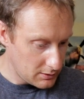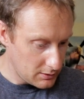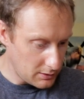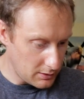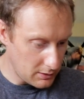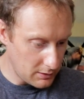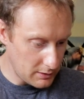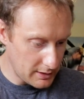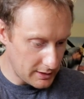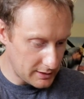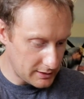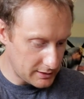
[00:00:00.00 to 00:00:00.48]

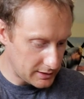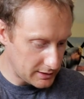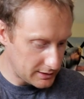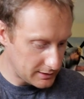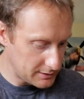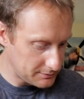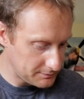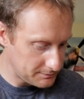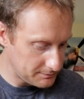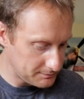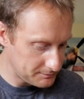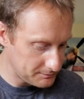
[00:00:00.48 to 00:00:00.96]
Alright.
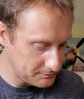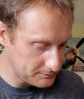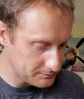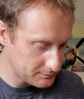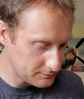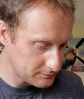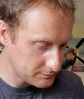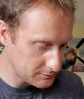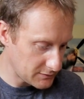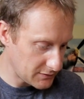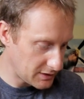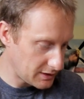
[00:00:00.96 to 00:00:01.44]

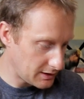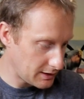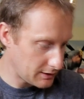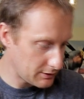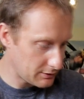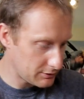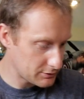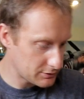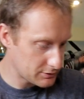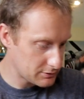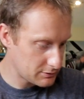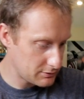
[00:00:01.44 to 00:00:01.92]
And
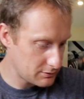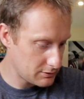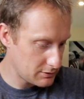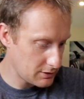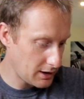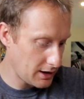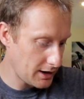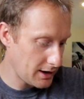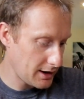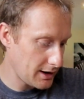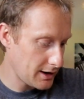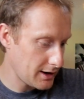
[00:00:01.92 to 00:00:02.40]
that goes through.
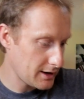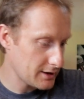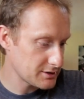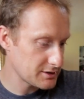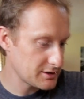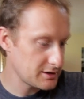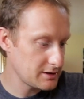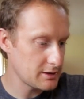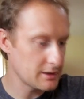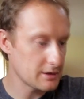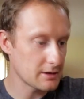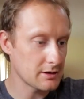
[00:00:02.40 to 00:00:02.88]
Ah,
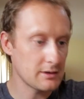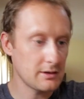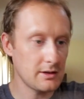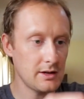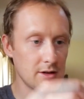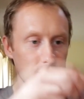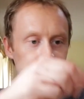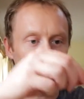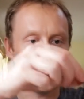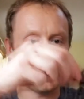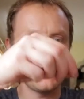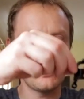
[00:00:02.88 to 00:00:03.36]
see, look,
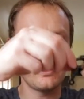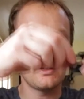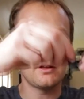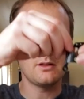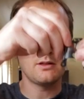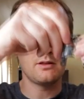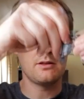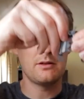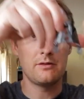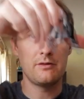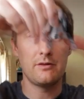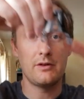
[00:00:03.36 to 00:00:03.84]
that's why they
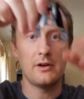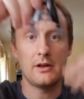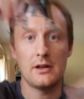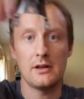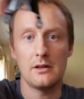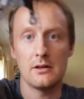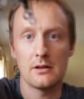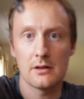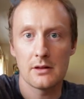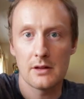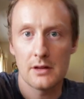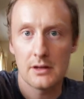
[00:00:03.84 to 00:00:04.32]

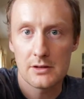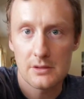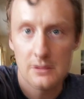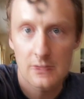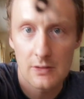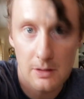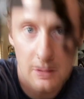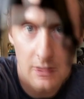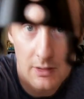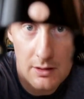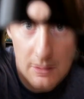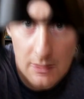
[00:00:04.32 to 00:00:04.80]
vary. Look, that's
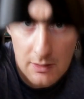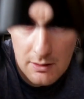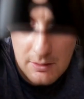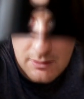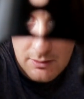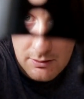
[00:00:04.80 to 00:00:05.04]
not.